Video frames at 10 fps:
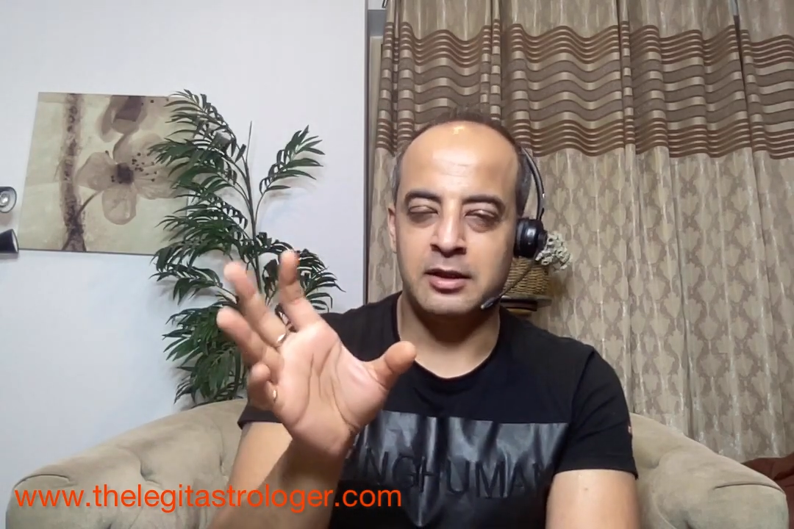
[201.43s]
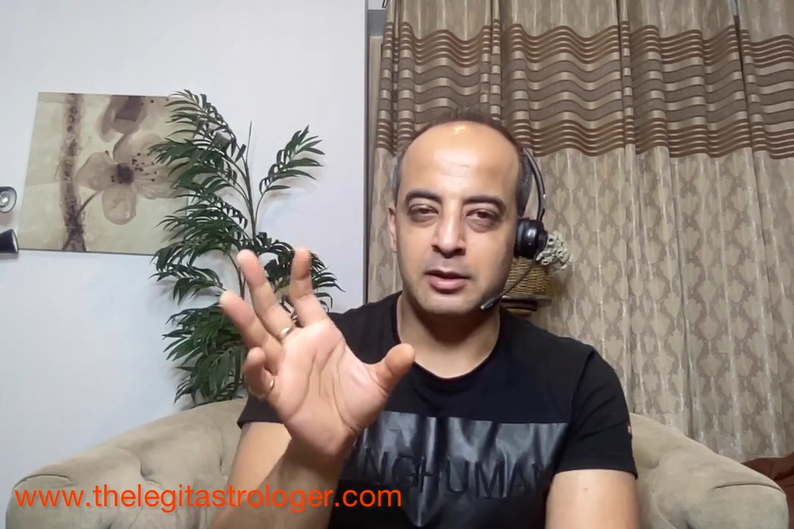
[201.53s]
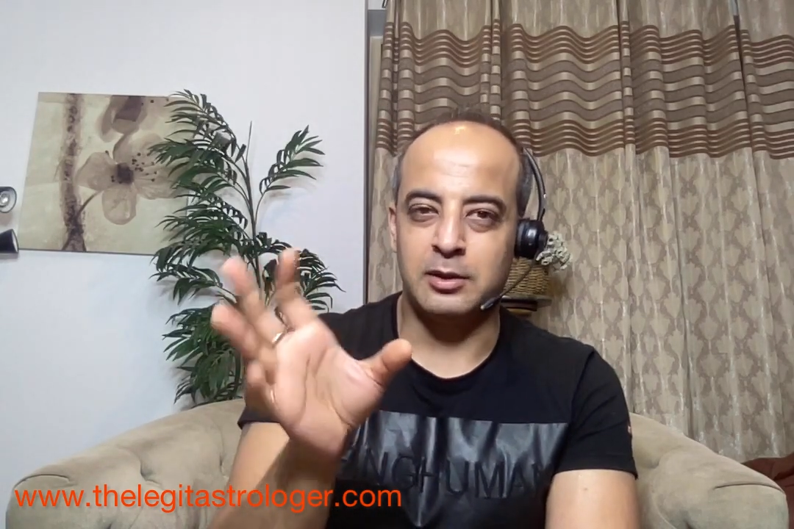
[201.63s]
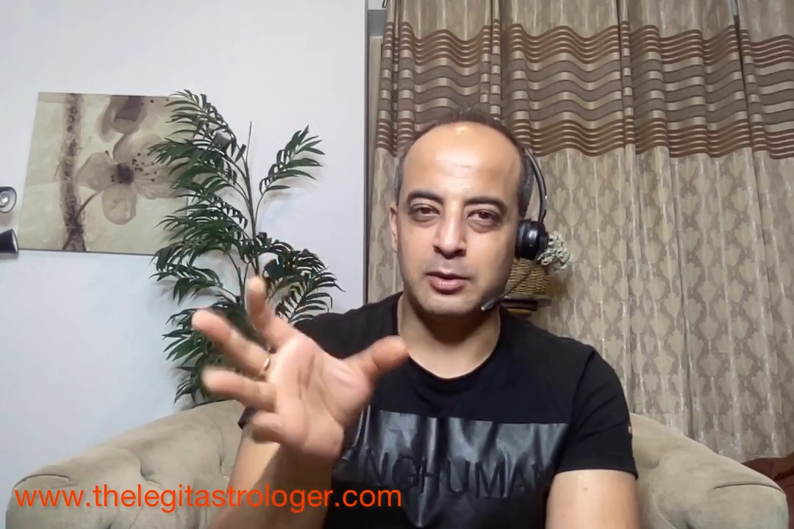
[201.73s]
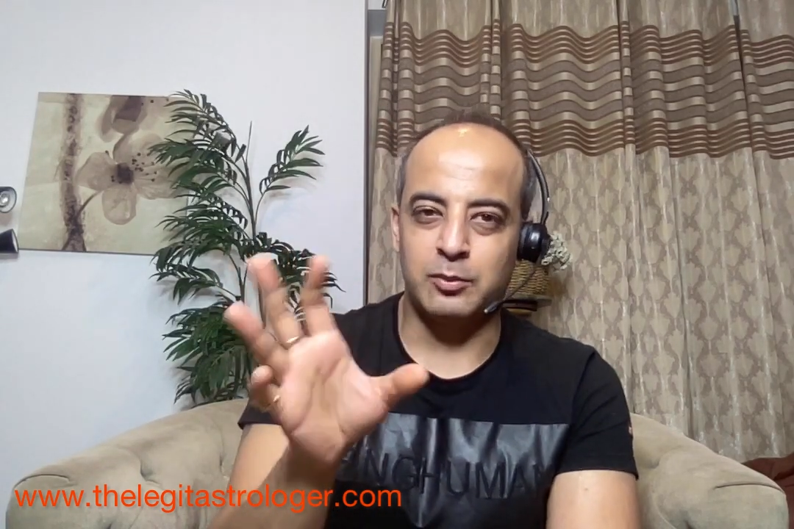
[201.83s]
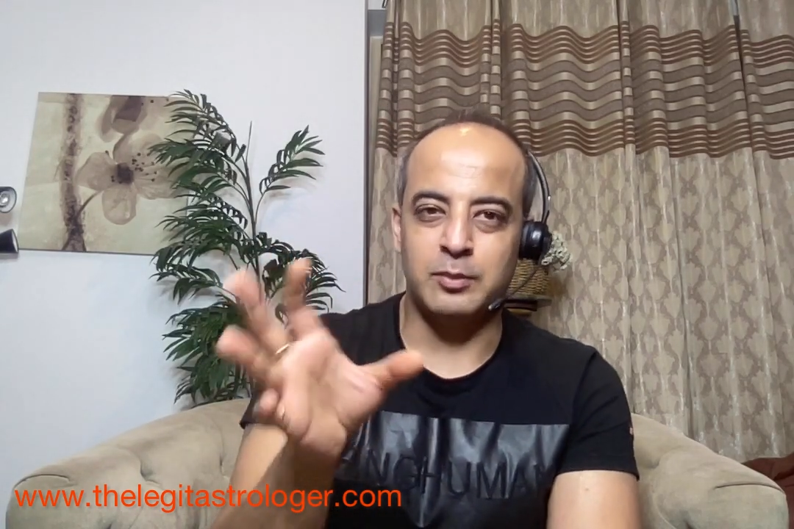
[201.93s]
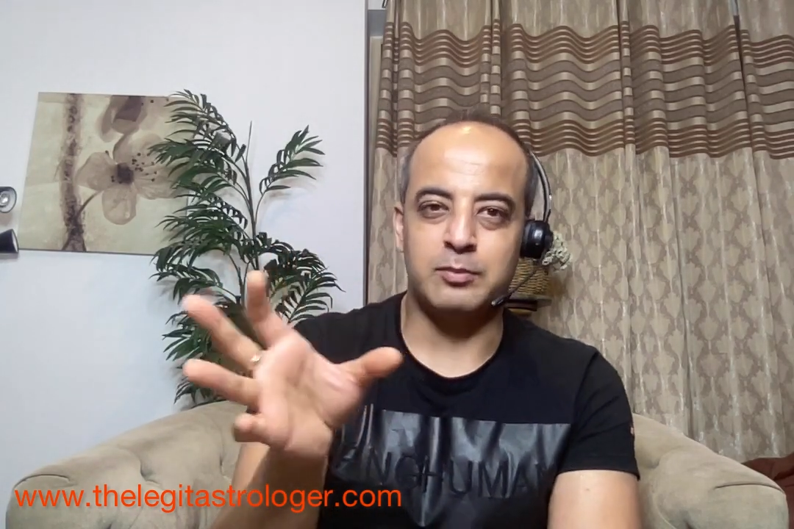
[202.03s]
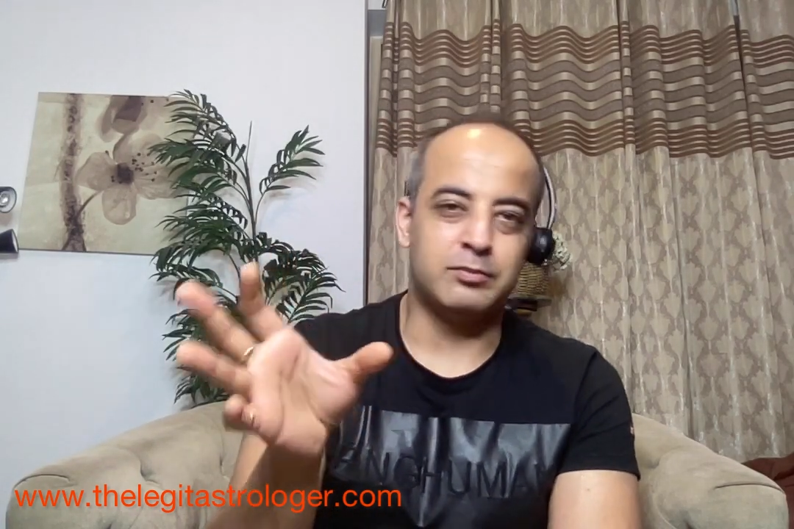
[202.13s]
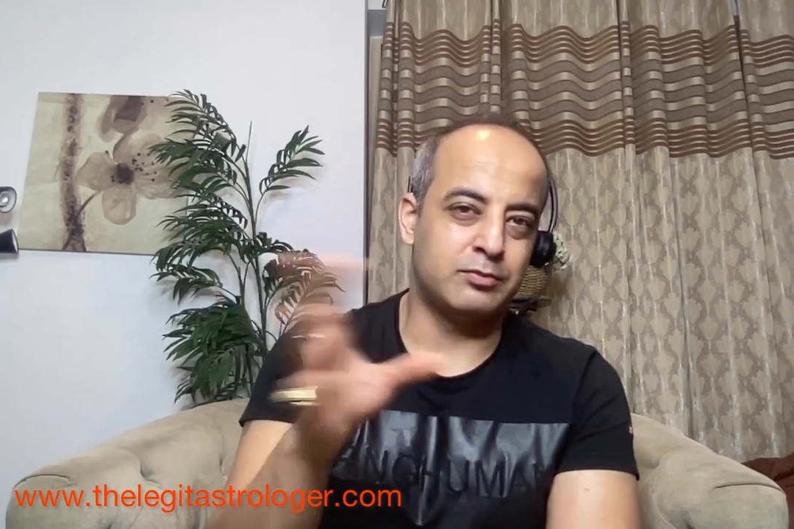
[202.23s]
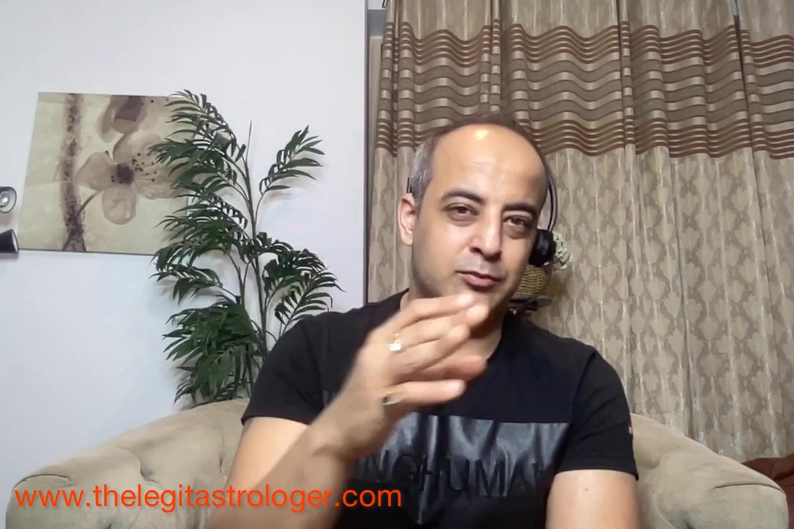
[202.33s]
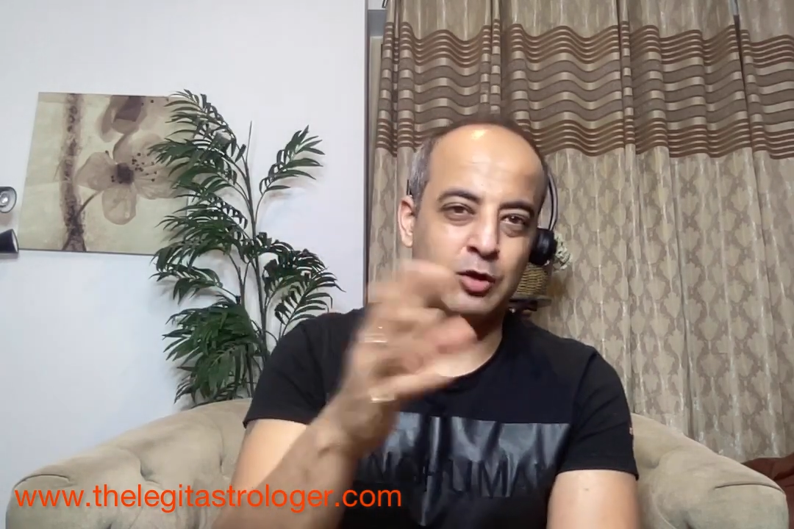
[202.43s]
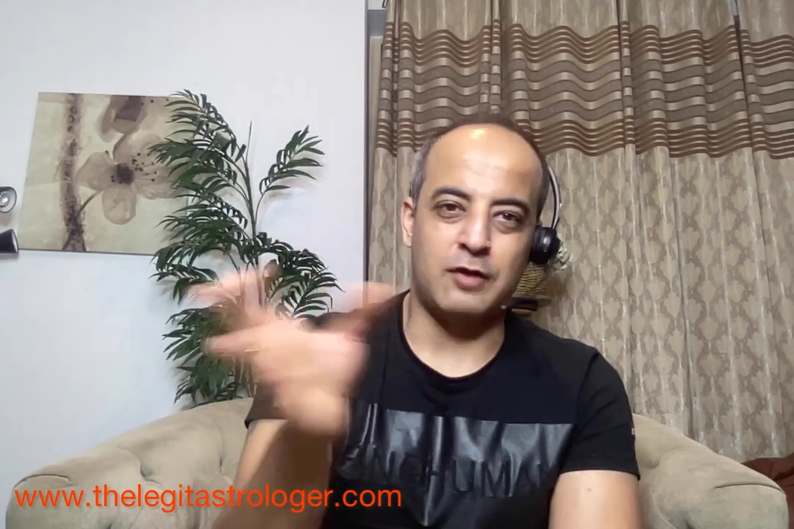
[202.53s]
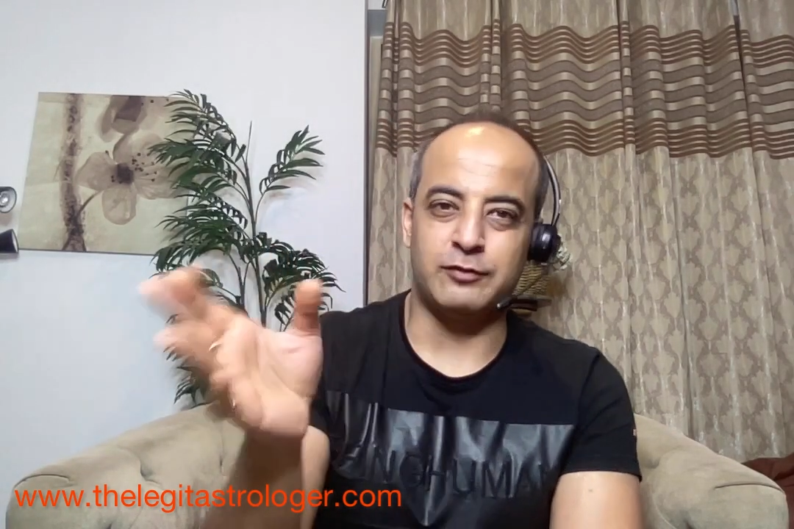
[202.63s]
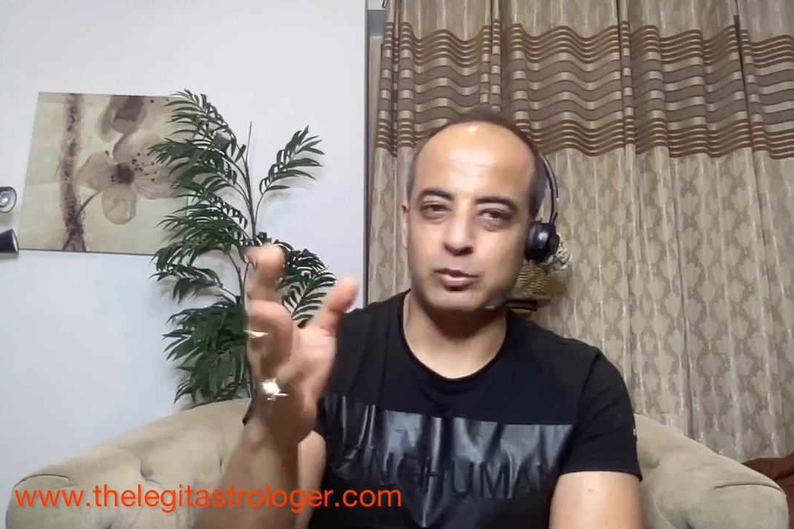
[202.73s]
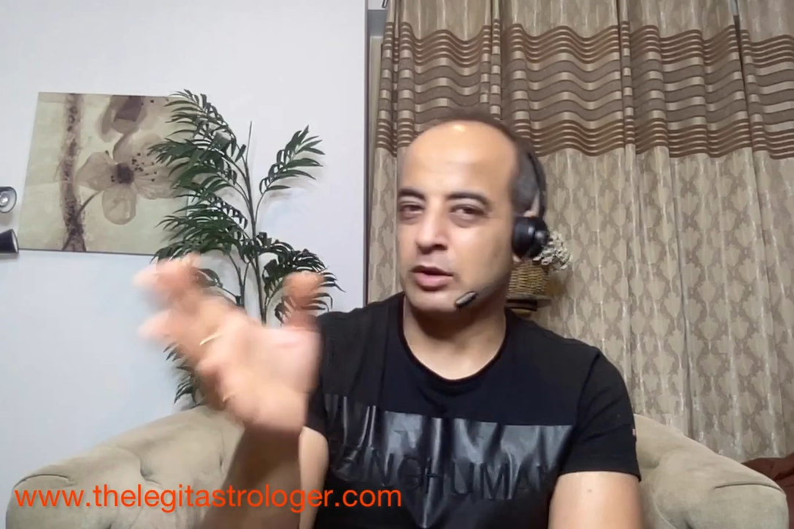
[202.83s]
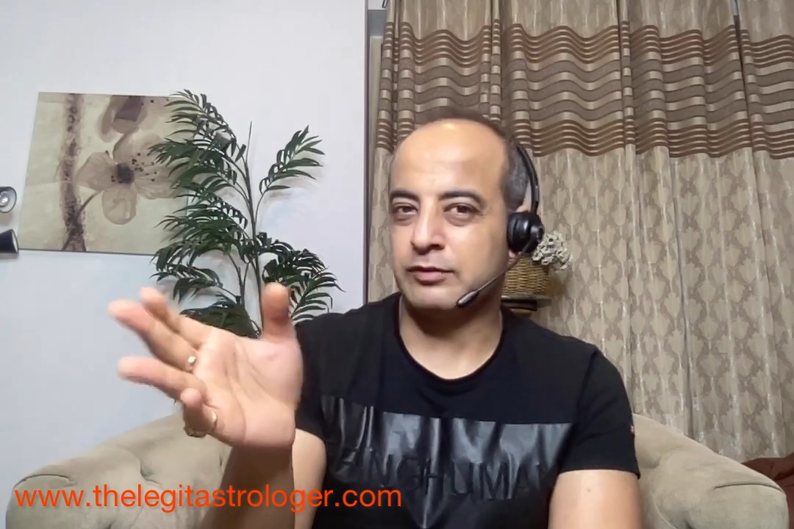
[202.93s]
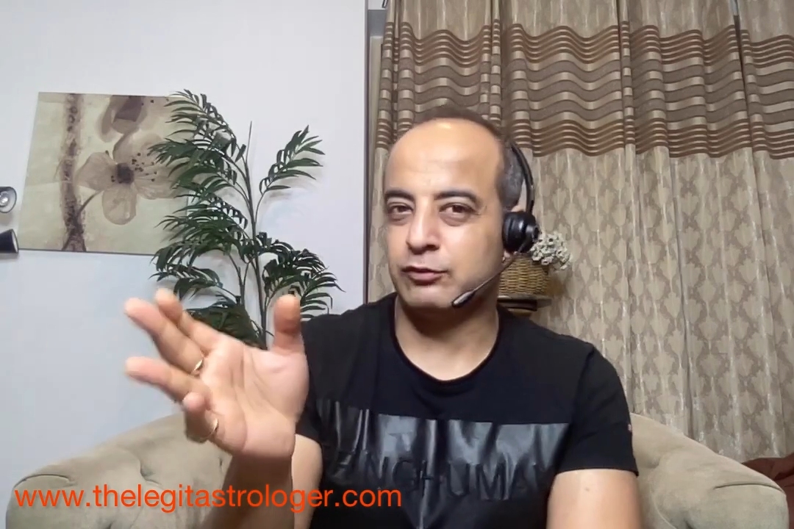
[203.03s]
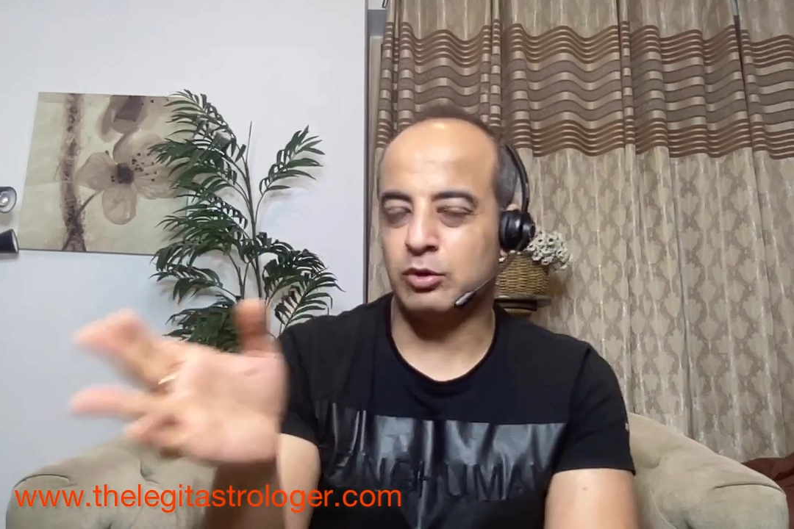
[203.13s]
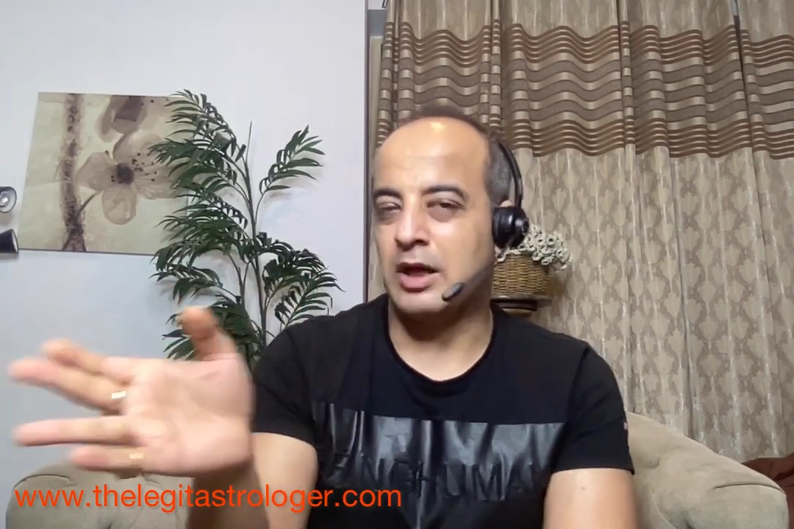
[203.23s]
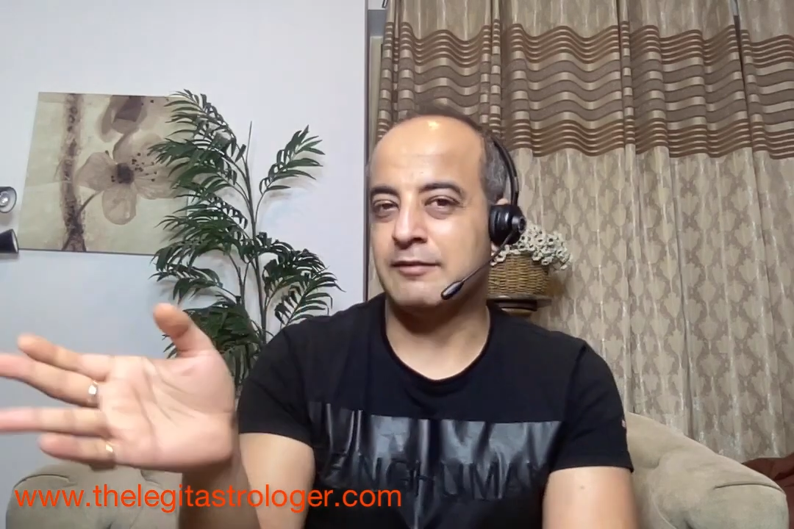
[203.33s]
after 12th of July,